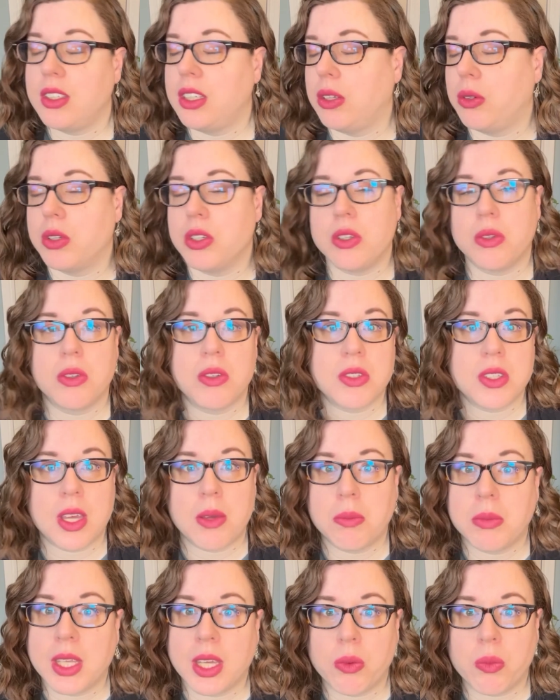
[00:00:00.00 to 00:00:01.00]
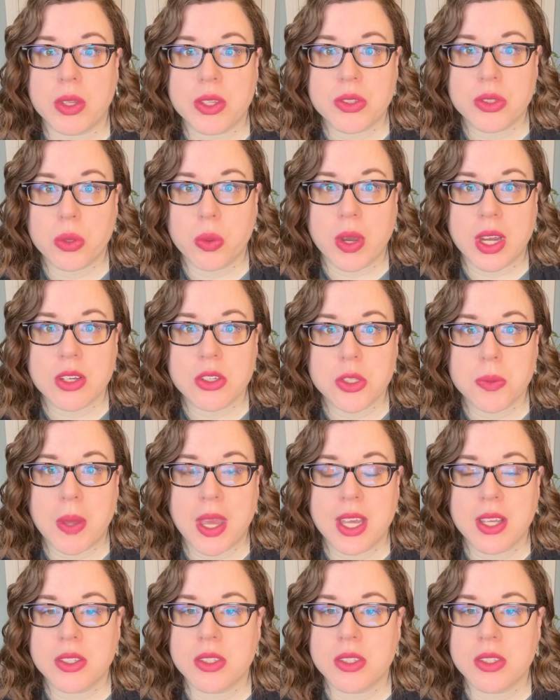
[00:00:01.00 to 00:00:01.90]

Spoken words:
You can do the same thing with Squarespace.